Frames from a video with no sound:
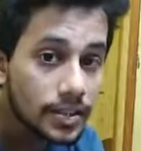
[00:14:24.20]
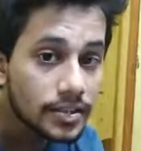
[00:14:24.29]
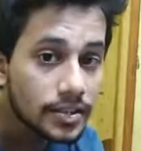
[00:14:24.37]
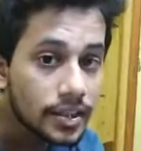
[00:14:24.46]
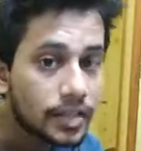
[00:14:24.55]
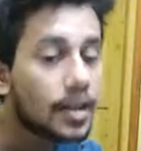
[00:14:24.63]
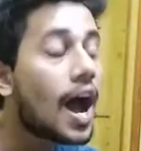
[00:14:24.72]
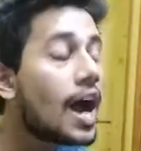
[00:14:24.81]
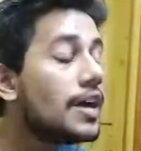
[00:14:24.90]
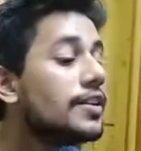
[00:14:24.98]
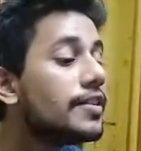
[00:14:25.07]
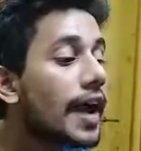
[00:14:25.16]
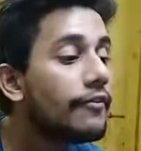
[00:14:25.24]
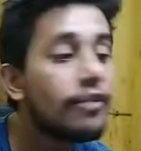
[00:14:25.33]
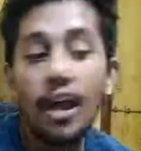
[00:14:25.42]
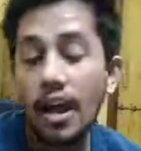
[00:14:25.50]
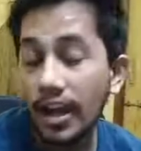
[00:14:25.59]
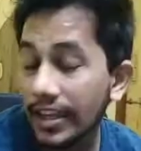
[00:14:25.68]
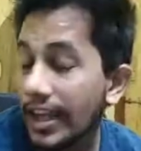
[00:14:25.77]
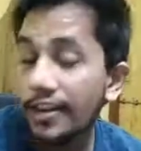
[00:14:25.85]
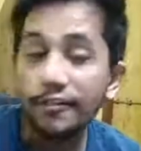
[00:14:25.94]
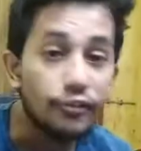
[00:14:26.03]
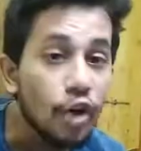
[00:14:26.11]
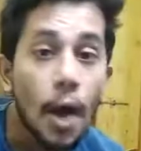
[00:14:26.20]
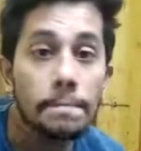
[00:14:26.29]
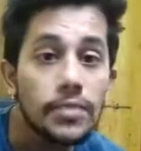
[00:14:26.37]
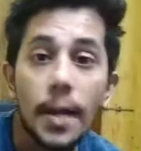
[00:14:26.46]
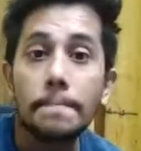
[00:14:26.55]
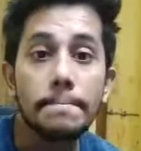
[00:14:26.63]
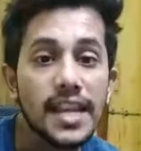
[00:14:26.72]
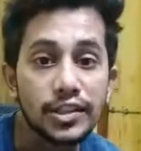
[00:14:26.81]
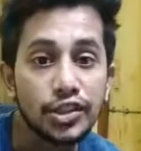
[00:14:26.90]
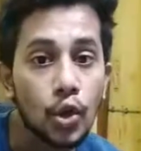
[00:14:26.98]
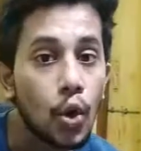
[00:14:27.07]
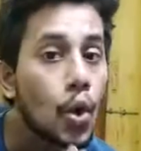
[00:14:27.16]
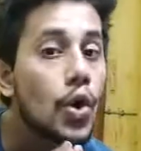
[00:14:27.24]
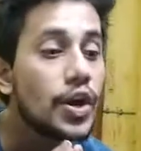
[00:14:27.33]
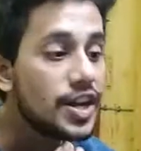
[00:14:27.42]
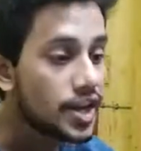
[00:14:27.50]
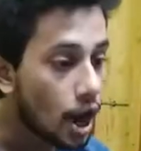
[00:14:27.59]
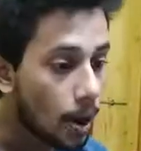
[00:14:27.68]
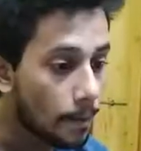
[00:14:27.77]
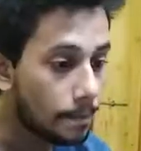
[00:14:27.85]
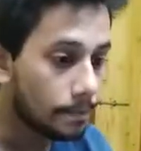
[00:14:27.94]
the skin are derived again from the mesoderm.